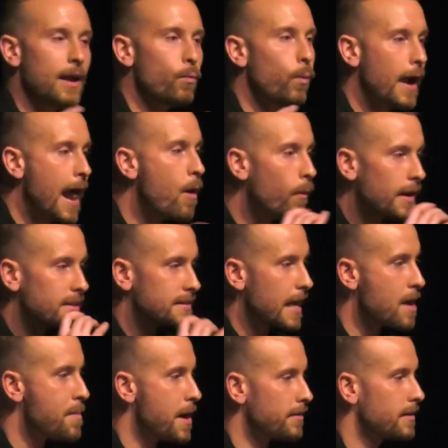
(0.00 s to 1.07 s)
and what I want to say
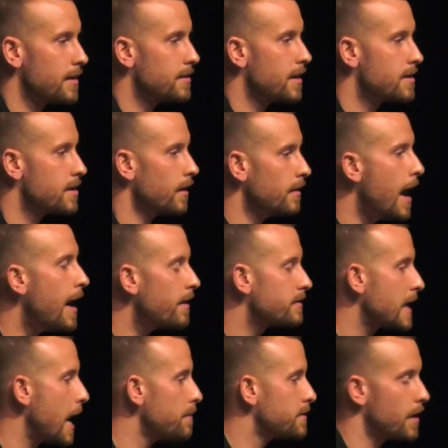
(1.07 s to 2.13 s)
about this is a lot of
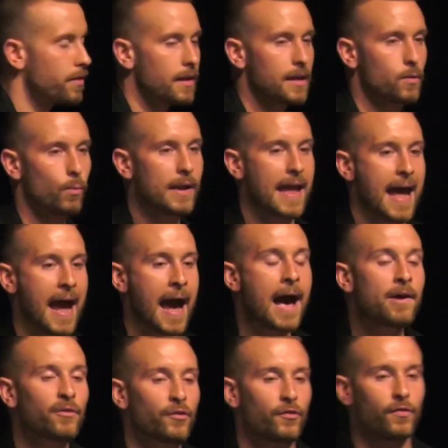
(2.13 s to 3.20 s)
times I think we
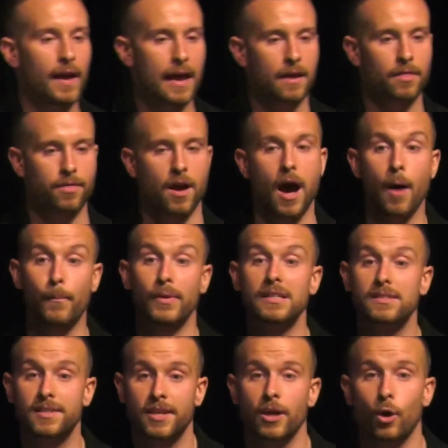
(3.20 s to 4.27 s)
have faith up
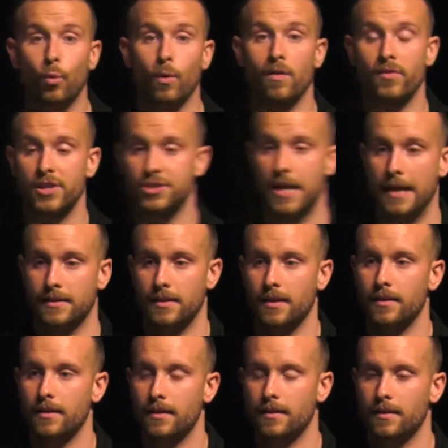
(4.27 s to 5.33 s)
until we're rejected,
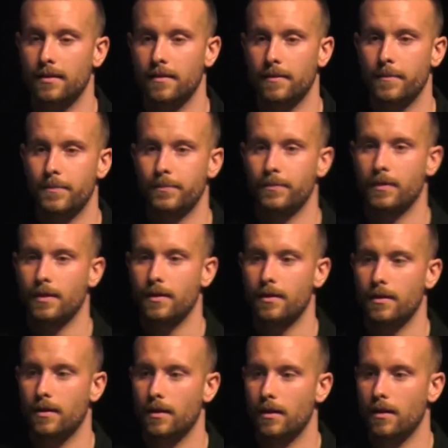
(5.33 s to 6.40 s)

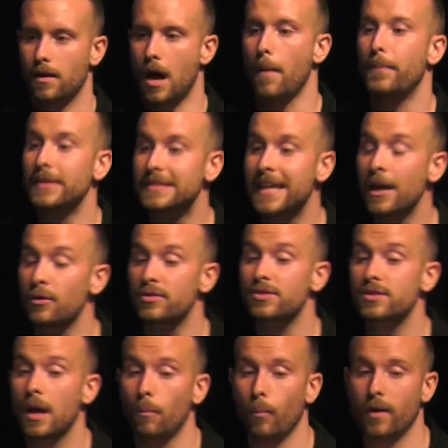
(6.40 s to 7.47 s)
up until
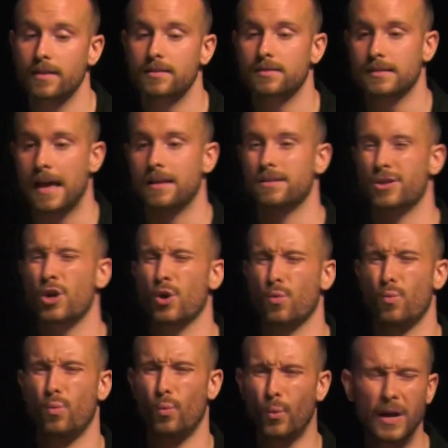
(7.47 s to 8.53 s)
someone says, You're
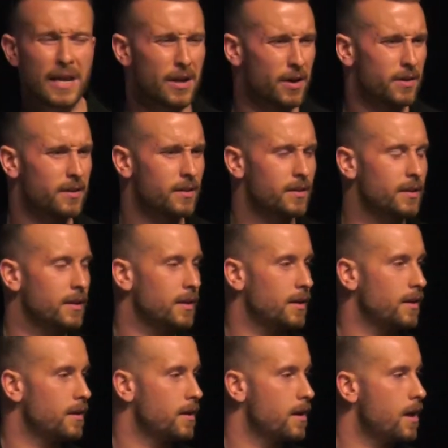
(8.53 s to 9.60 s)
weird,
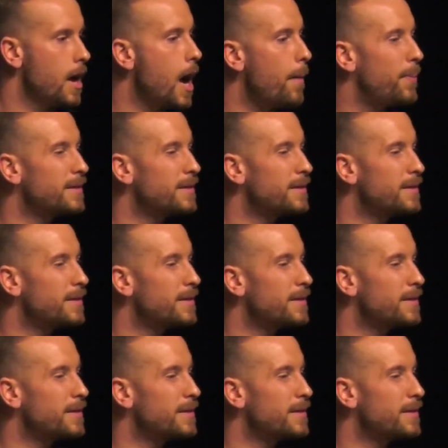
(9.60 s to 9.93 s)
up